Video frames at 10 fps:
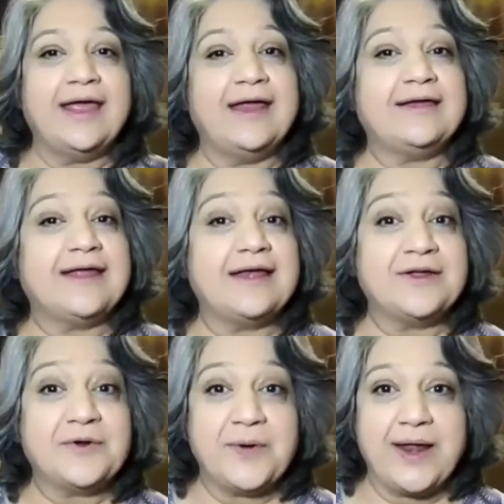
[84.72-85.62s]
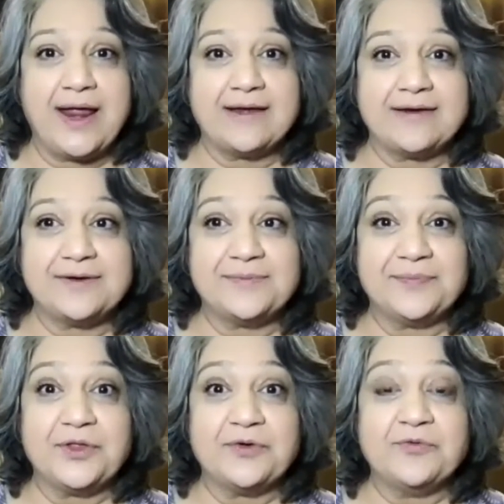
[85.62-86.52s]
it can create
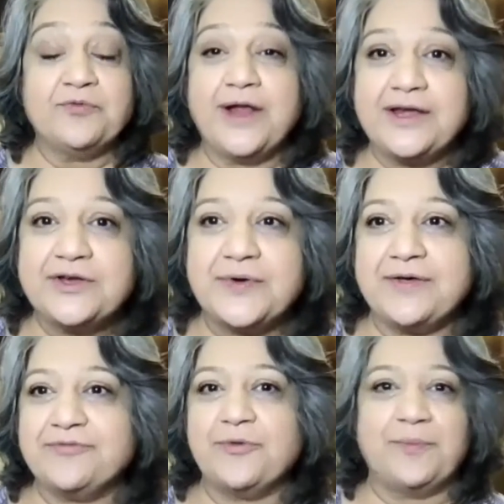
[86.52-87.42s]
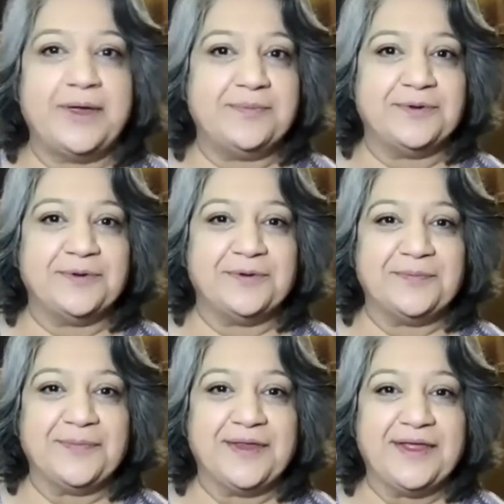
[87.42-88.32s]
victory for people,